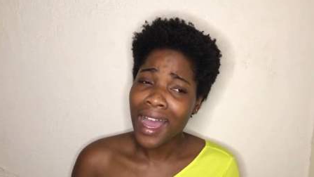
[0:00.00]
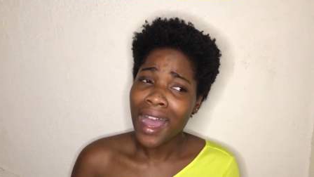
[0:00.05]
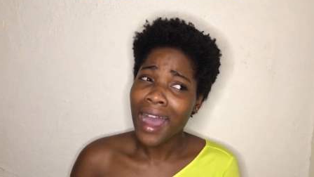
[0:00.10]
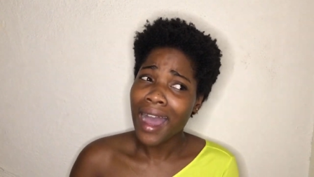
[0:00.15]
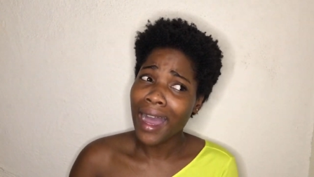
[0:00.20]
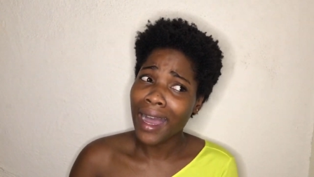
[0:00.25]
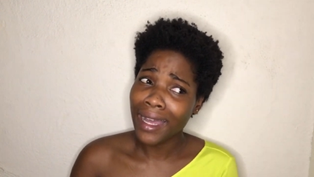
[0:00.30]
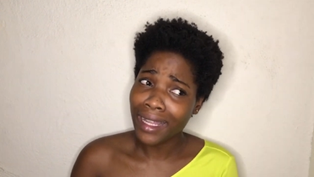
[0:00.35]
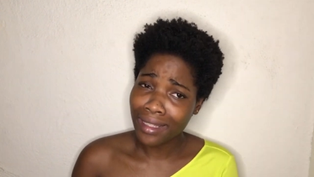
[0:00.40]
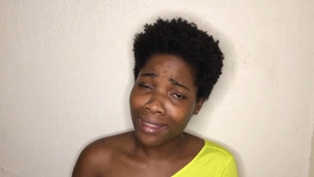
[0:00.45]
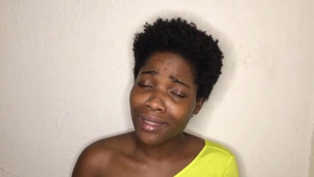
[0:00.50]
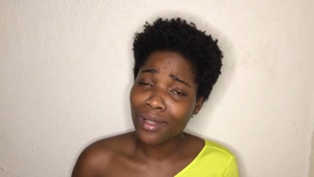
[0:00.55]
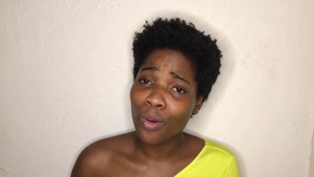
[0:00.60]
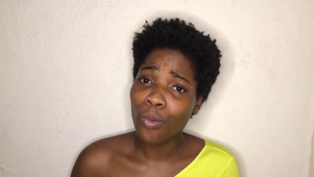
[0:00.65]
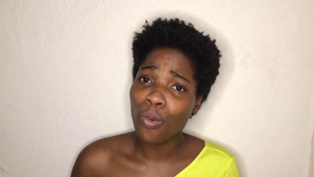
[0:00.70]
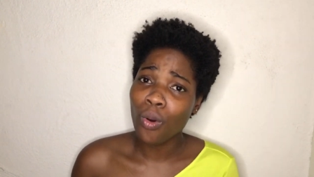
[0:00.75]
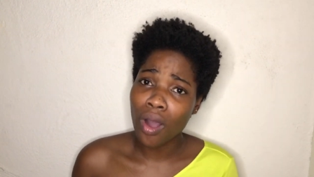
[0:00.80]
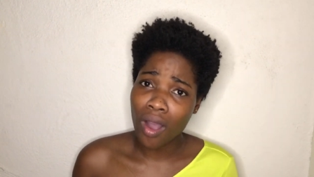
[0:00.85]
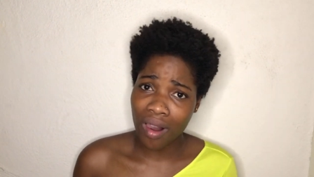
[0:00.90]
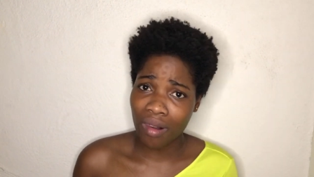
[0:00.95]
at
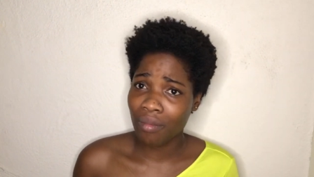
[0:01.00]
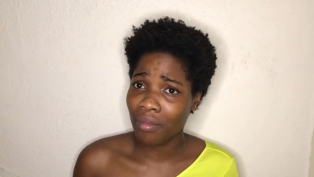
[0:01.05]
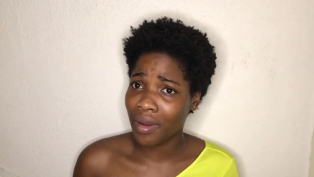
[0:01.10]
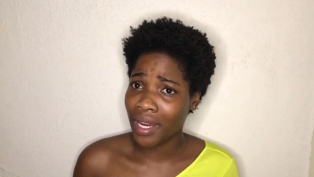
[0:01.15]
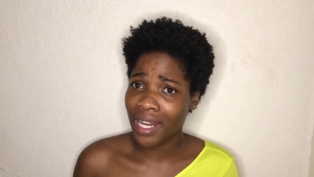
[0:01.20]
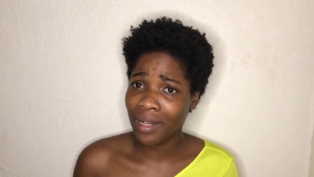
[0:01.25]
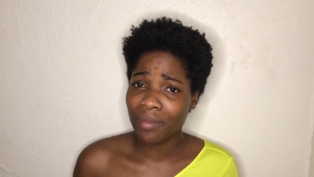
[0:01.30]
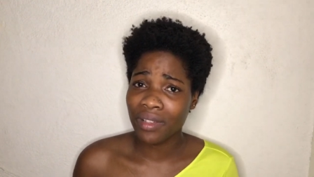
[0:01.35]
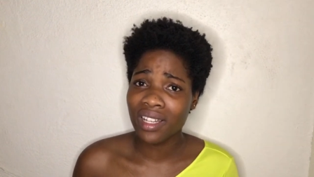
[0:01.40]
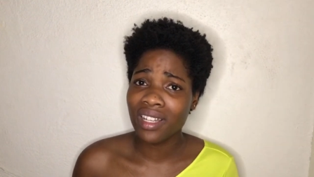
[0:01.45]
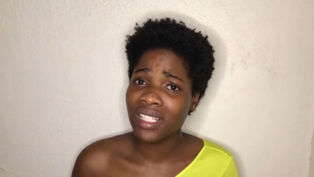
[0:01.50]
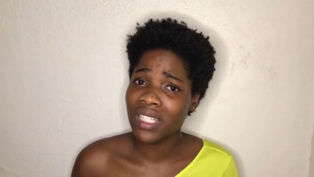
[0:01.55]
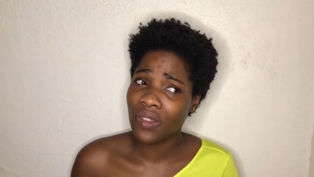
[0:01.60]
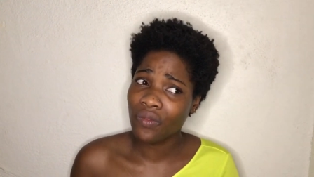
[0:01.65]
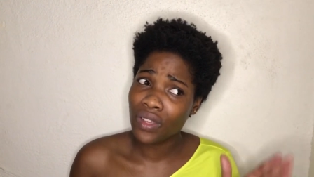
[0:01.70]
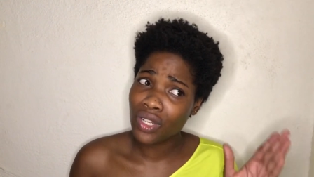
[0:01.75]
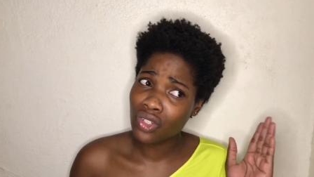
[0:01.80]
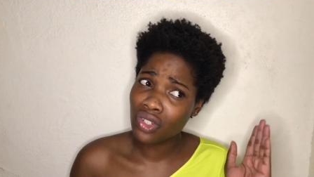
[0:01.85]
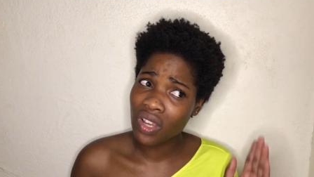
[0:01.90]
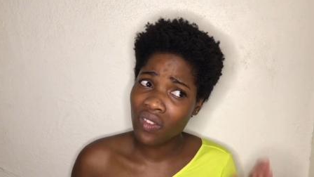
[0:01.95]
Walmart, because if you
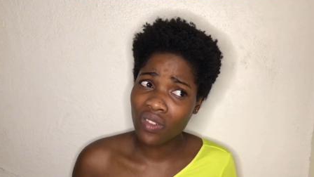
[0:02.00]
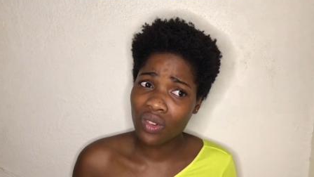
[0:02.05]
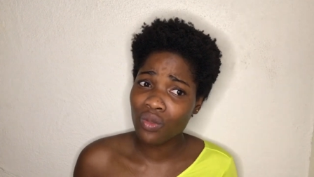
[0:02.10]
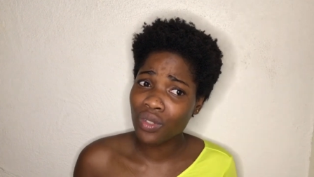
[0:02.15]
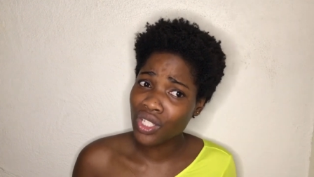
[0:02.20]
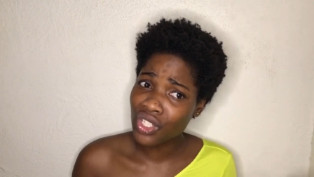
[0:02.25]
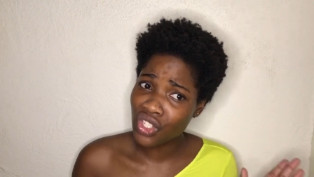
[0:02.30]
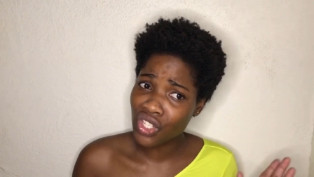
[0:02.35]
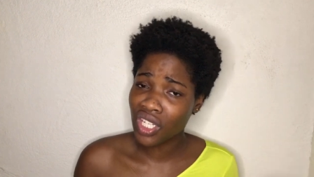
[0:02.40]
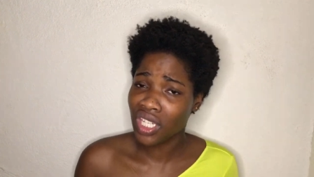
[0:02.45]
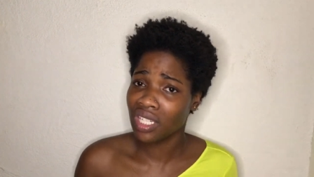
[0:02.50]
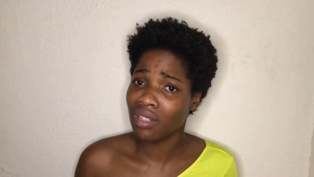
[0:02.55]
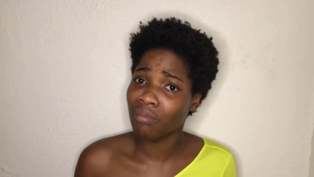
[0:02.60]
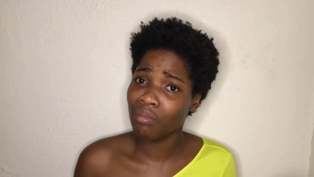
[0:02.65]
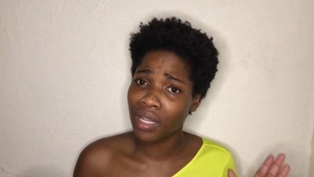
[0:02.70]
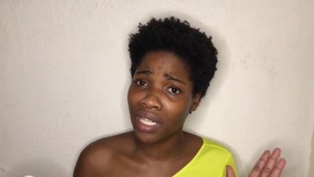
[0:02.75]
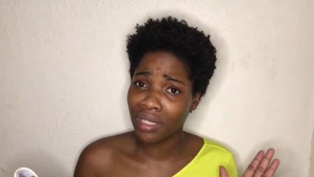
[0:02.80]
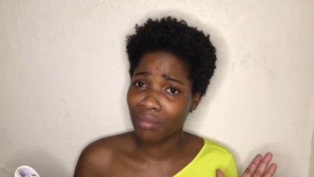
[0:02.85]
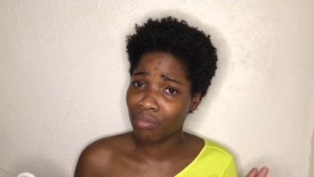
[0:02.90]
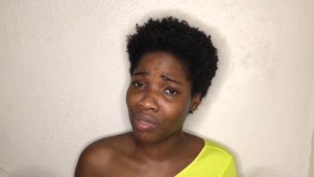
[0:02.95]
travel with chicken
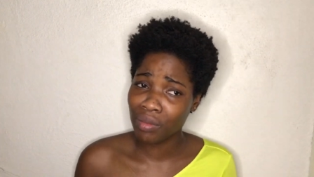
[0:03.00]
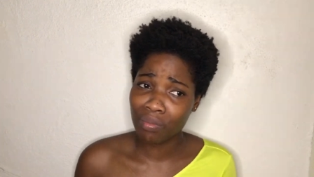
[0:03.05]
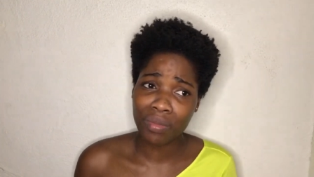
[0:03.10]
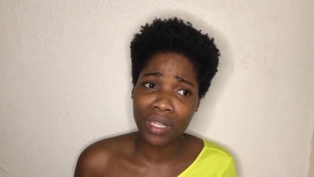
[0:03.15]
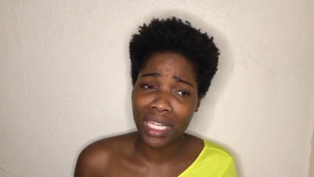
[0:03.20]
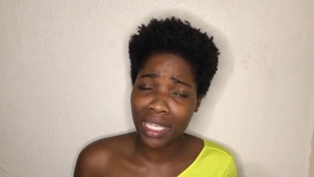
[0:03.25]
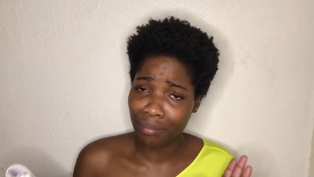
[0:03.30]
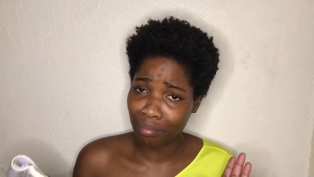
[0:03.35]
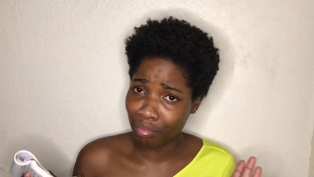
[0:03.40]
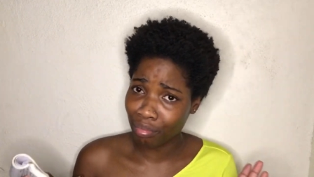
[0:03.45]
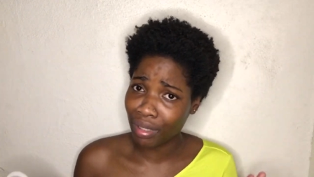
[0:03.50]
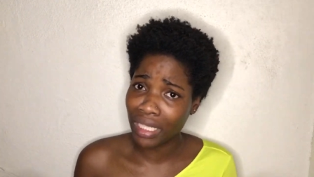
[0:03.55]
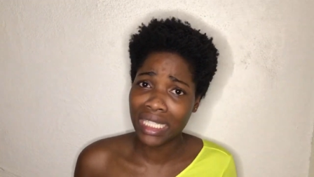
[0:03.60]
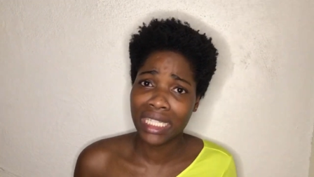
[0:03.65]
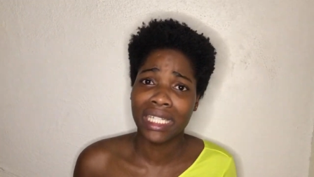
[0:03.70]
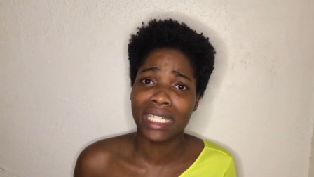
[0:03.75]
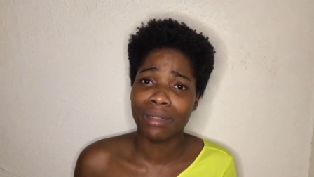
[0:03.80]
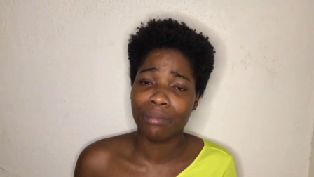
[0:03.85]
on the people in plane,